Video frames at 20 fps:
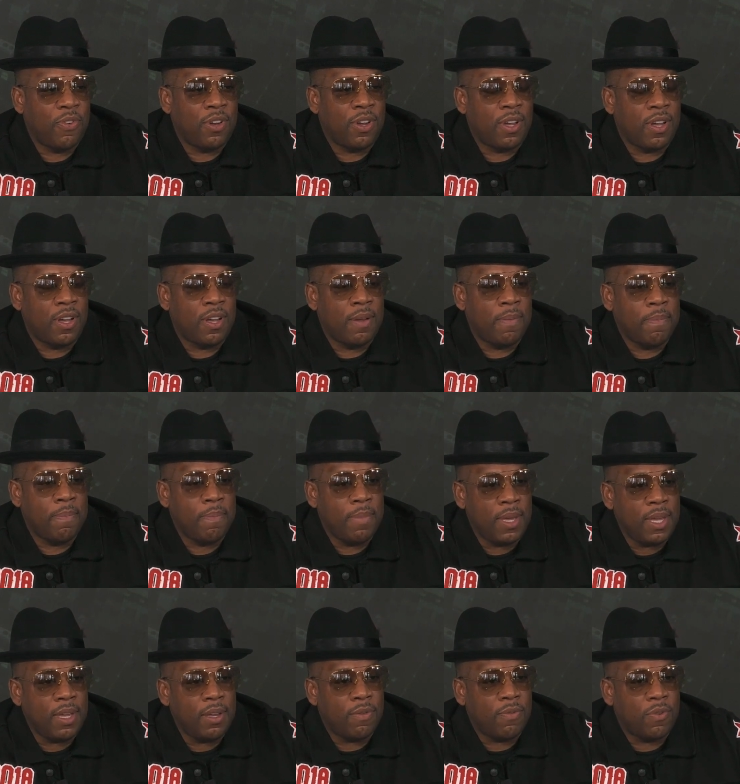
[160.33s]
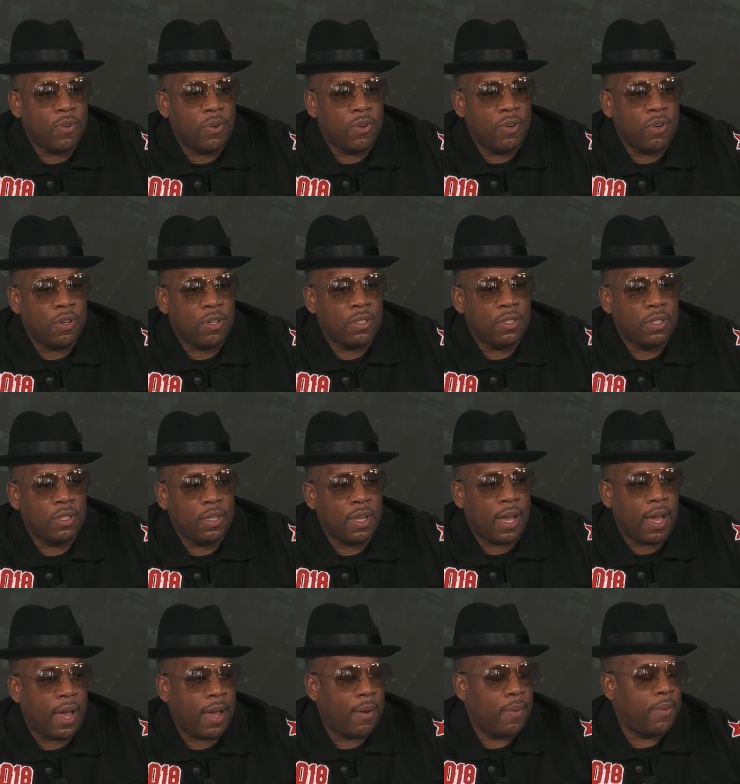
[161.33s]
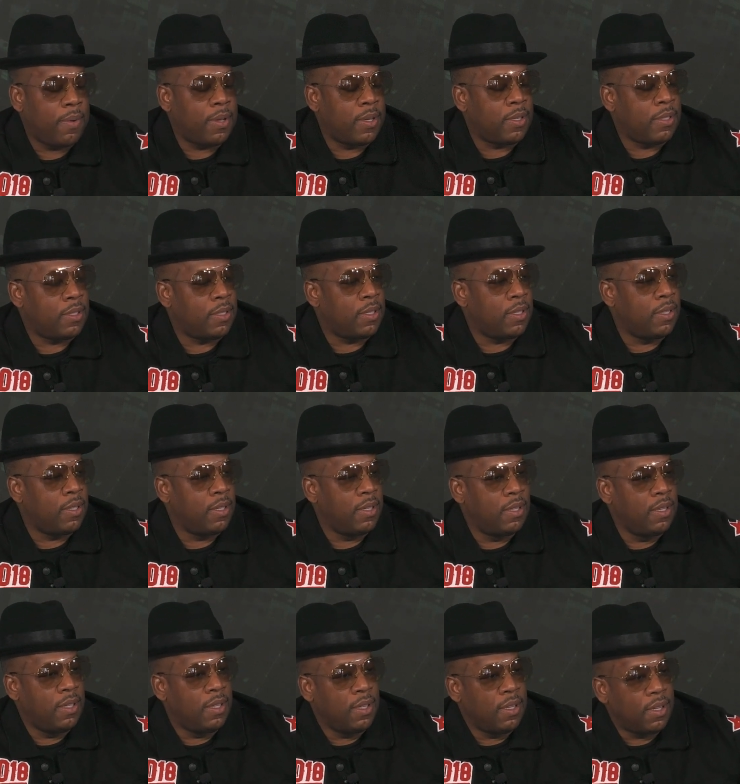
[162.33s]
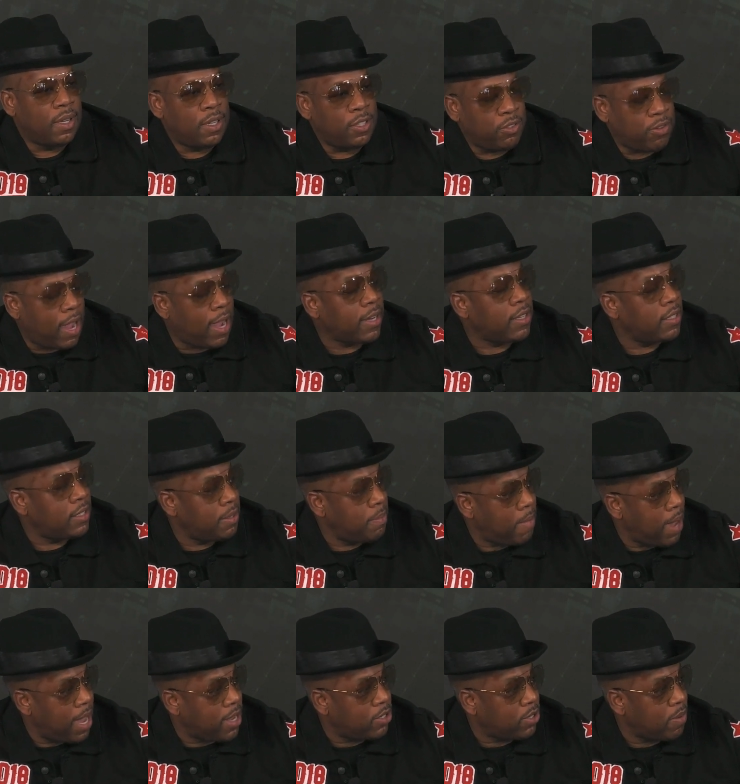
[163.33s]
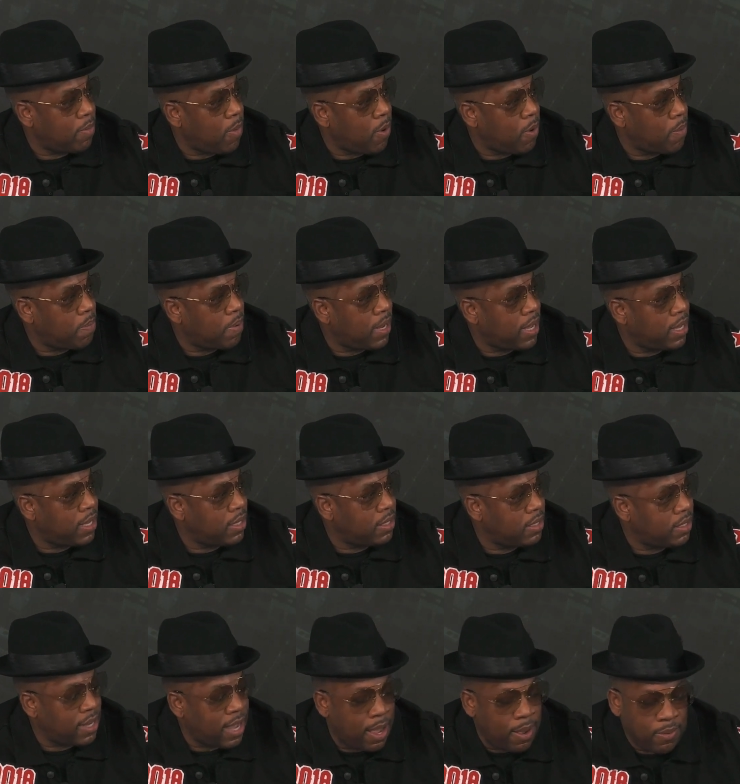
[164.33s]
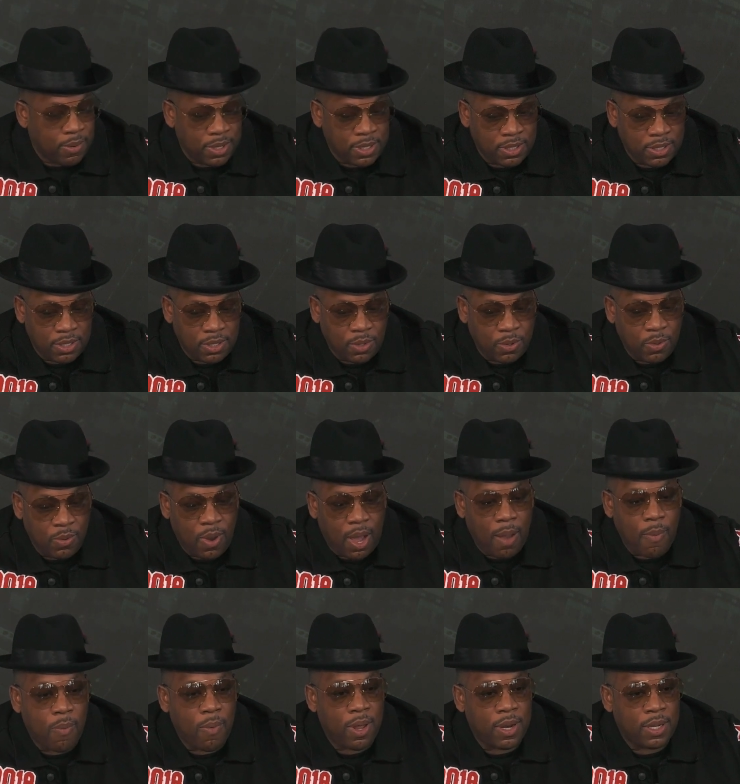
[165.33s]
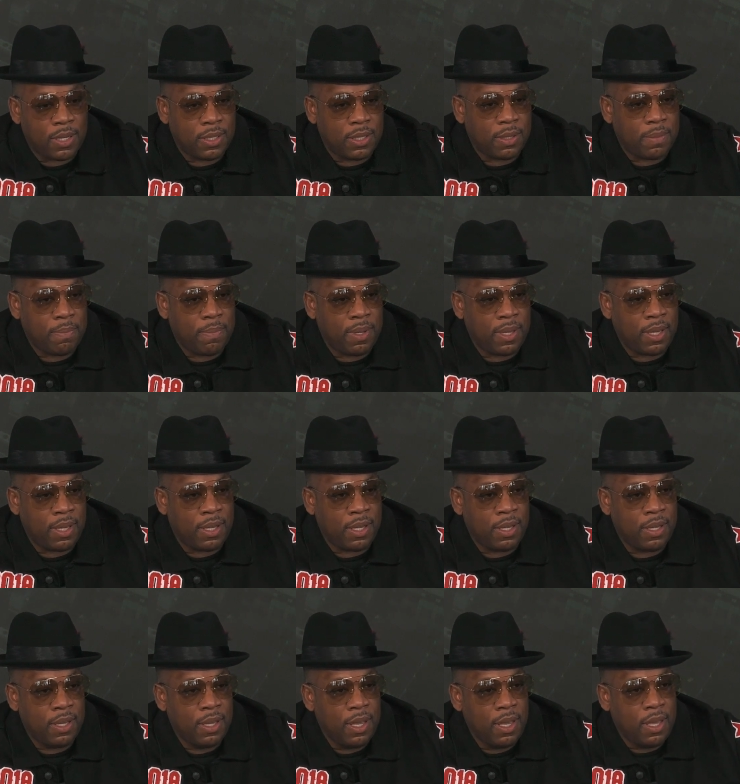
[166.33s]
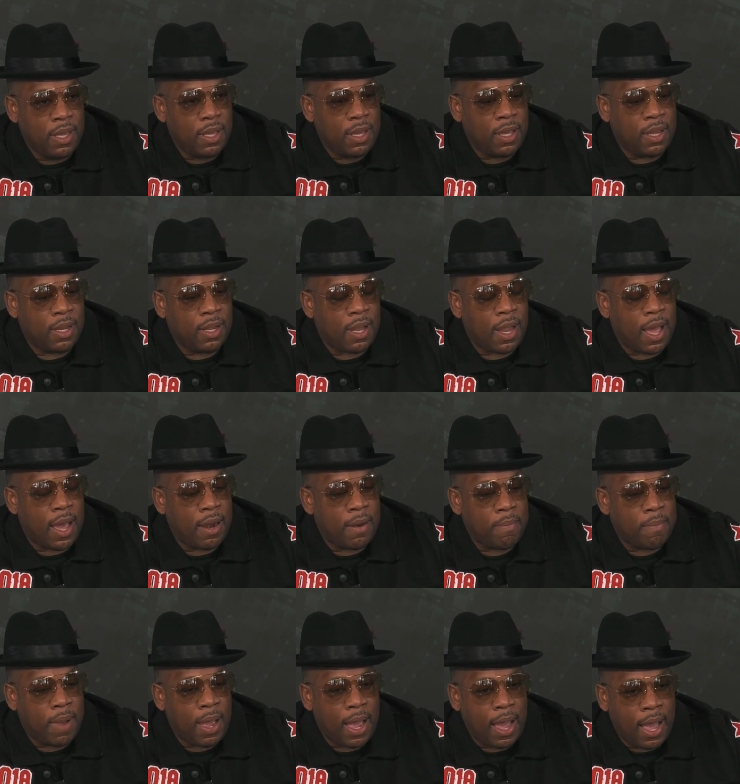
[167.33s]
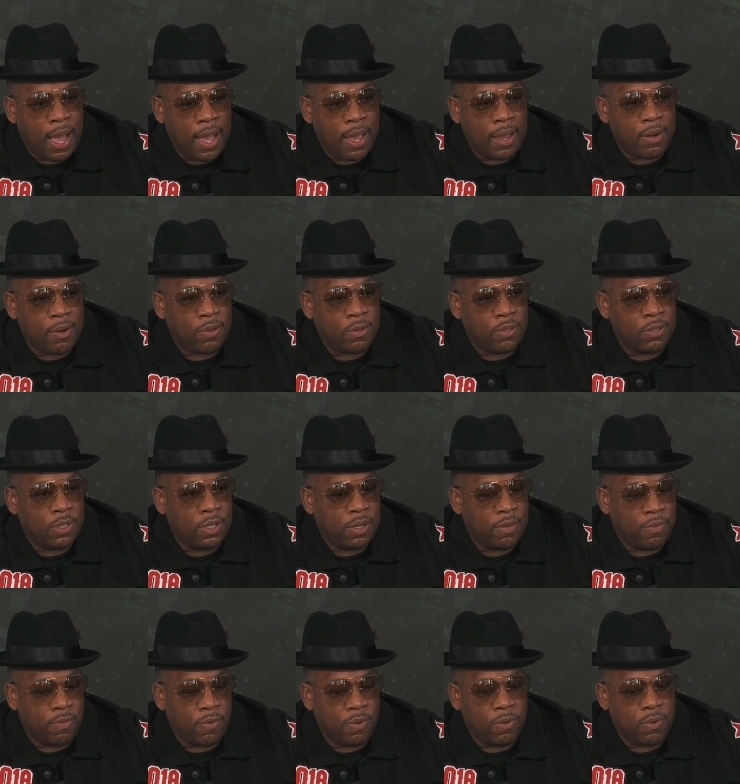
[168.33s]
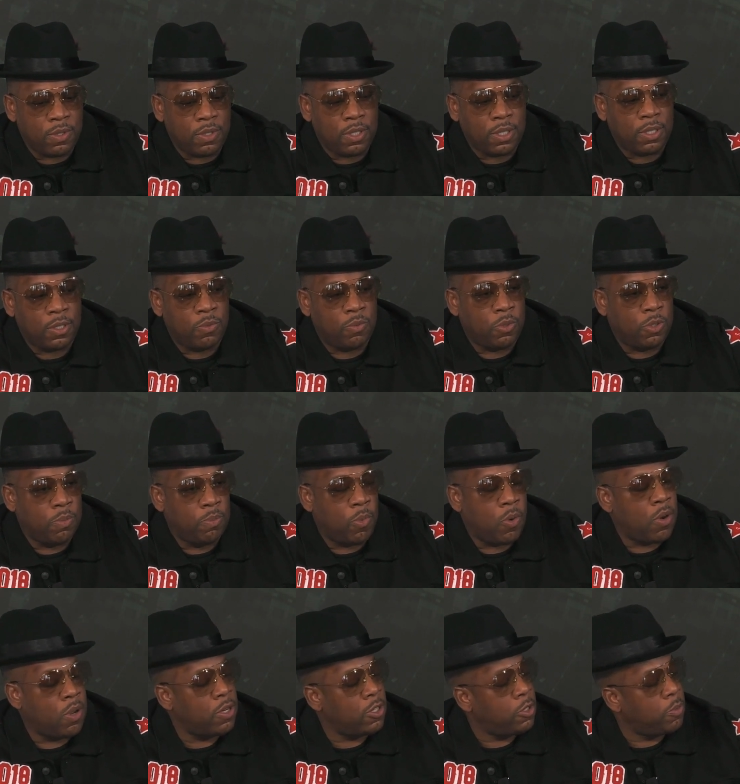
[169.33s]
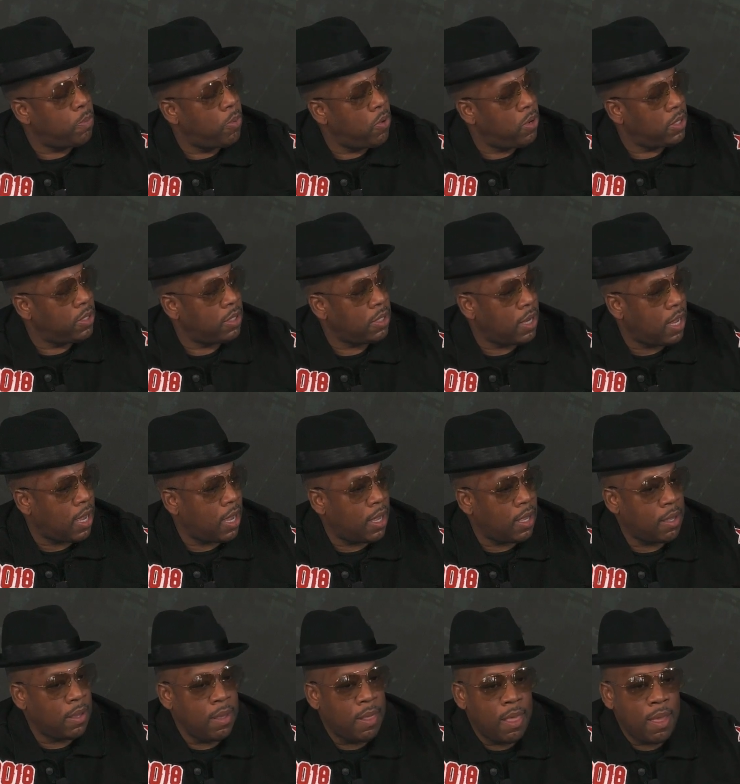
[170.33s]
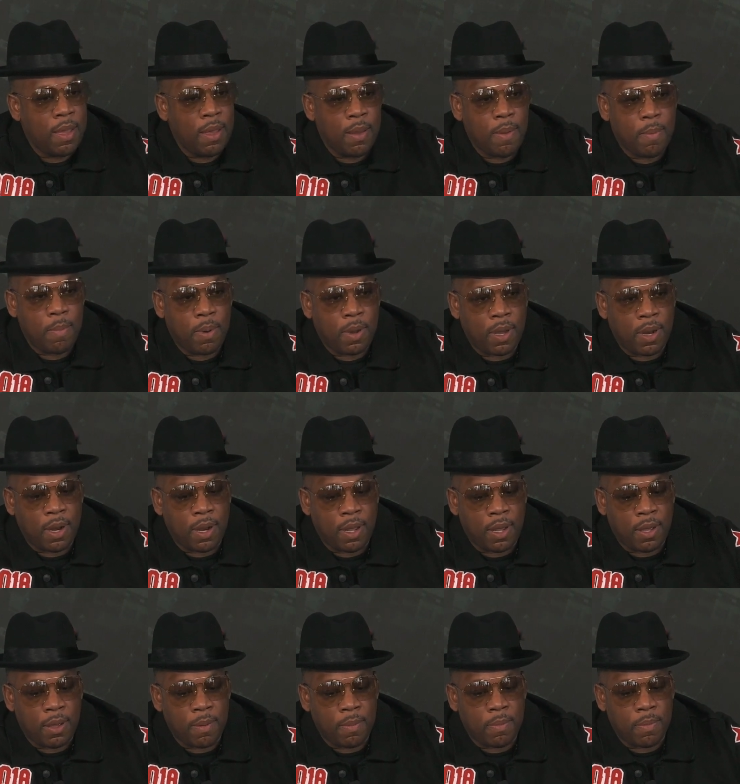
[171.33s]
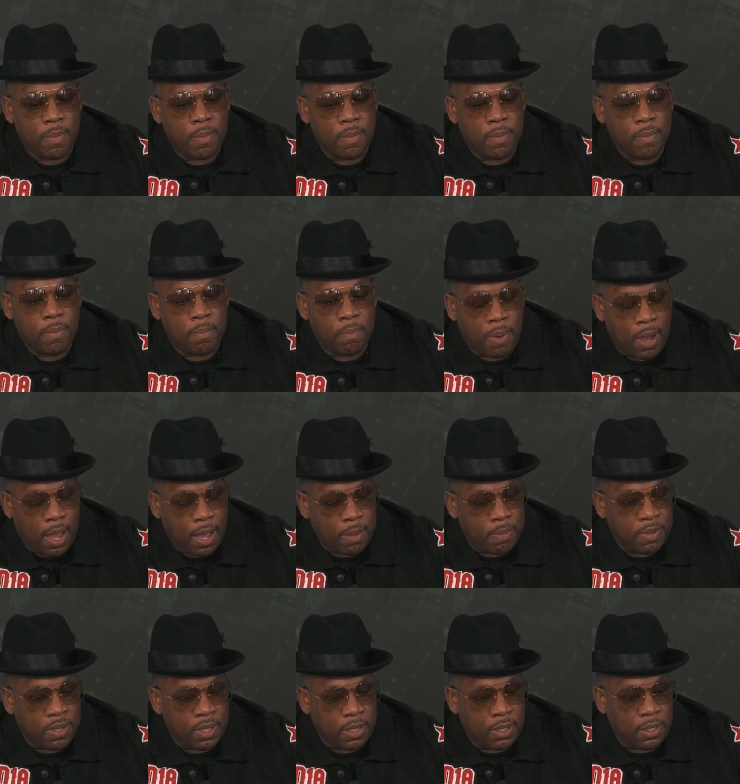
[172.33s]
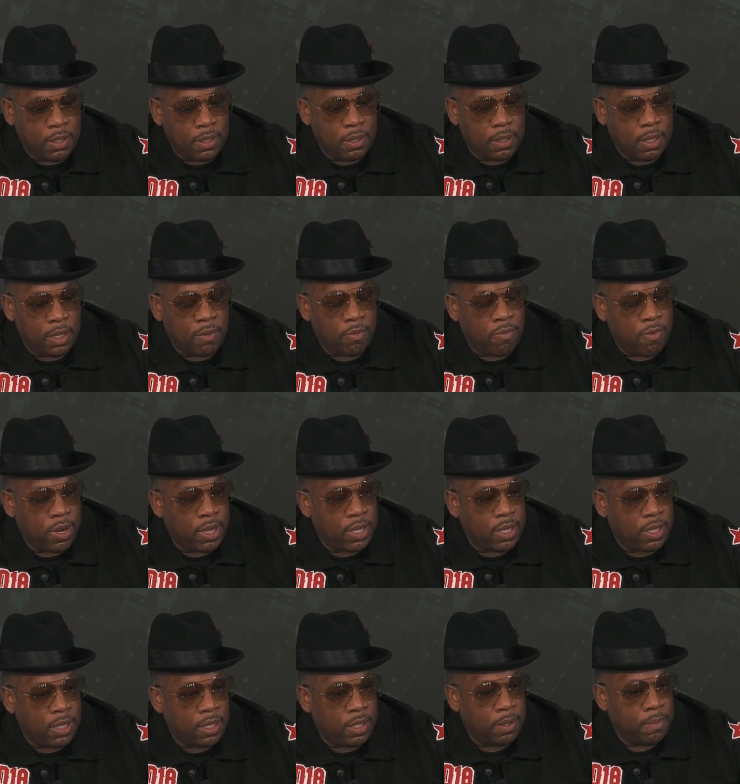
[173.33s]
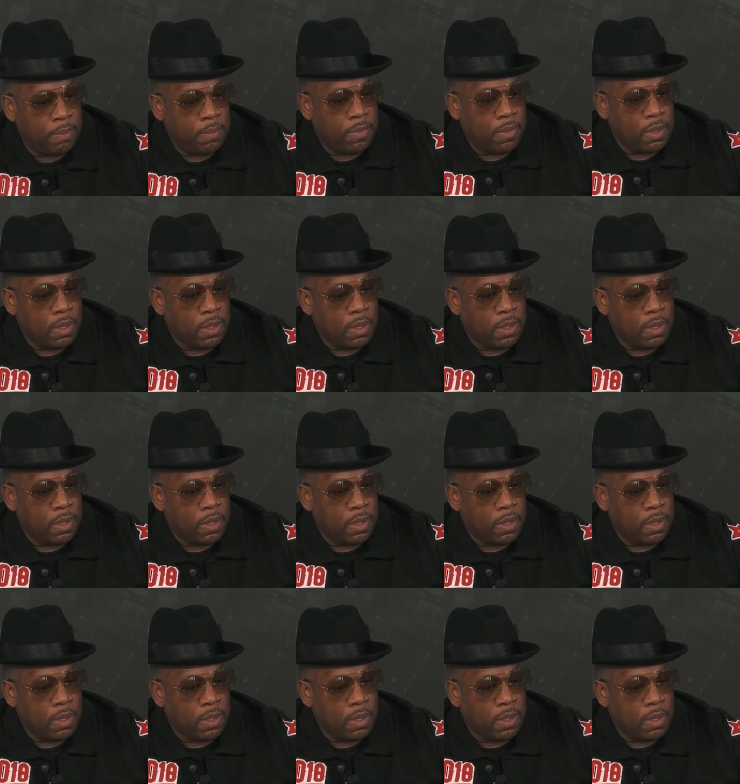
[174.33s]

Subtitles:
for me, of course, I was attracted to basketball players. That was who I wanted to be. And a lot of my idols and influences was more on the sports side. But Bobby and Ricky,